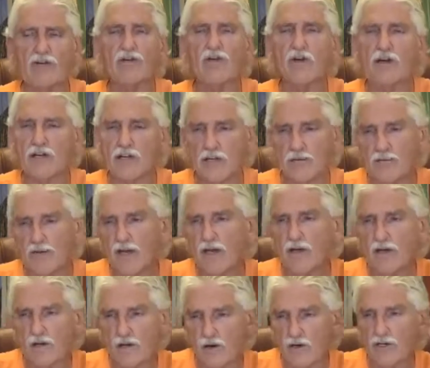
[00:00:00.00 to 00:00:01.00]
You're going to give me
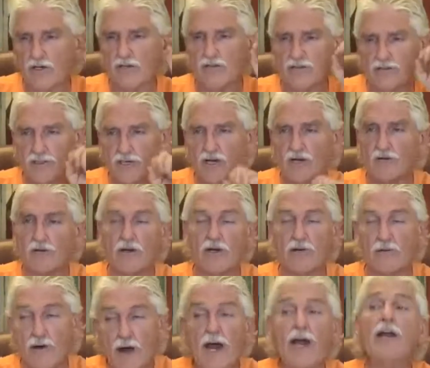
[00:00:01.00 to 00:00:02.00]
a
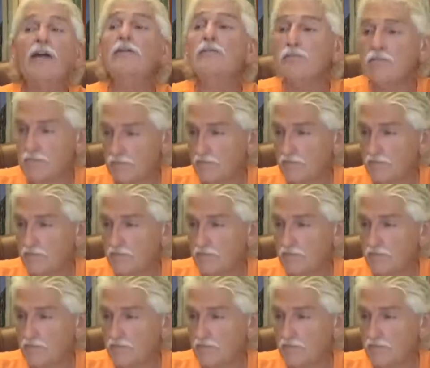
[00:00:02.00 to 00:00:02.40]
corticosteroid, right?